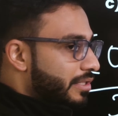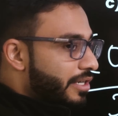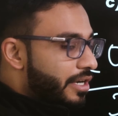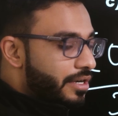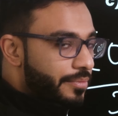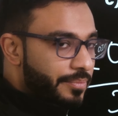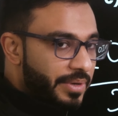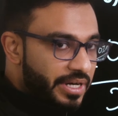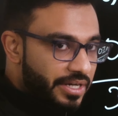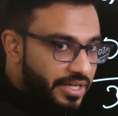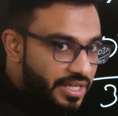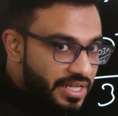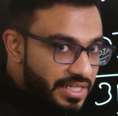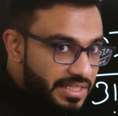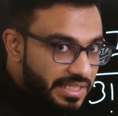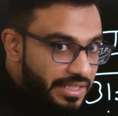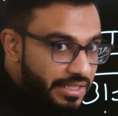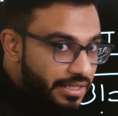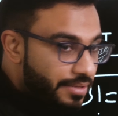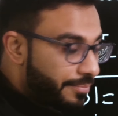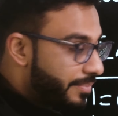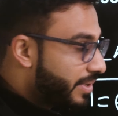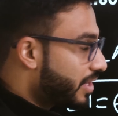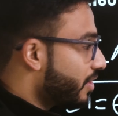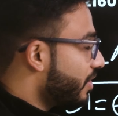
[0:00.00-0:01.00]
a little bit
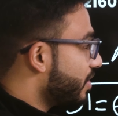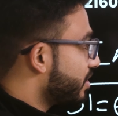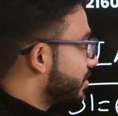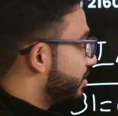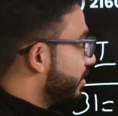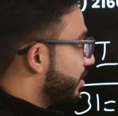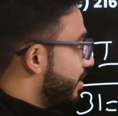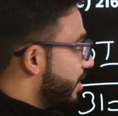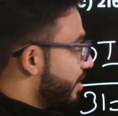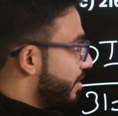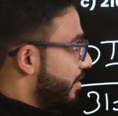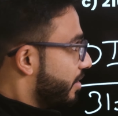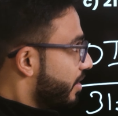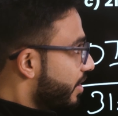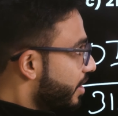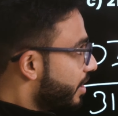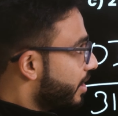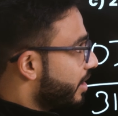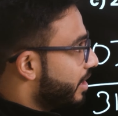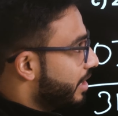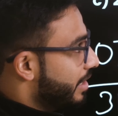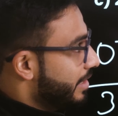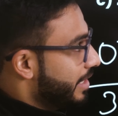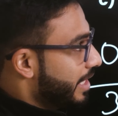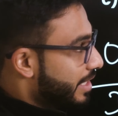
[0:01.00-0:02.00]
easier because there are
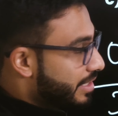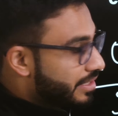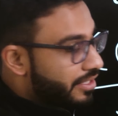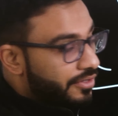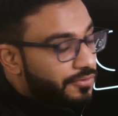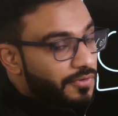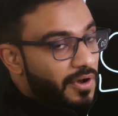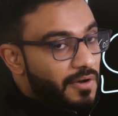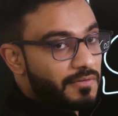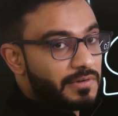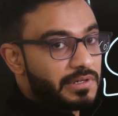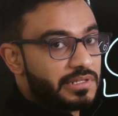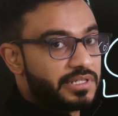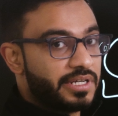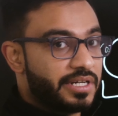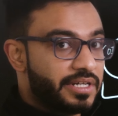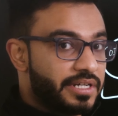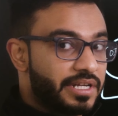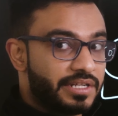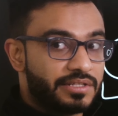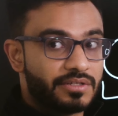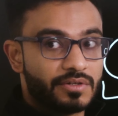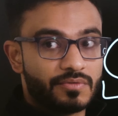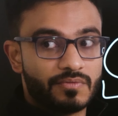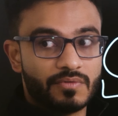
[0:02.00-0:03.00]
lesser vowels and
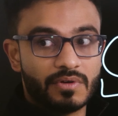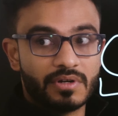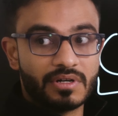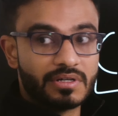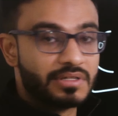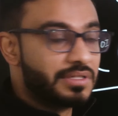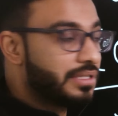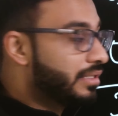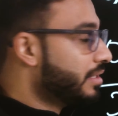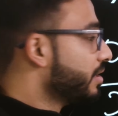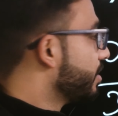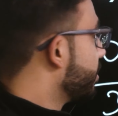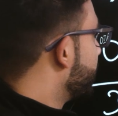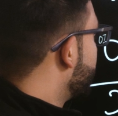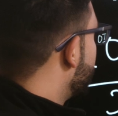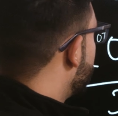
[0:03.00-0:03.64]
lesser words.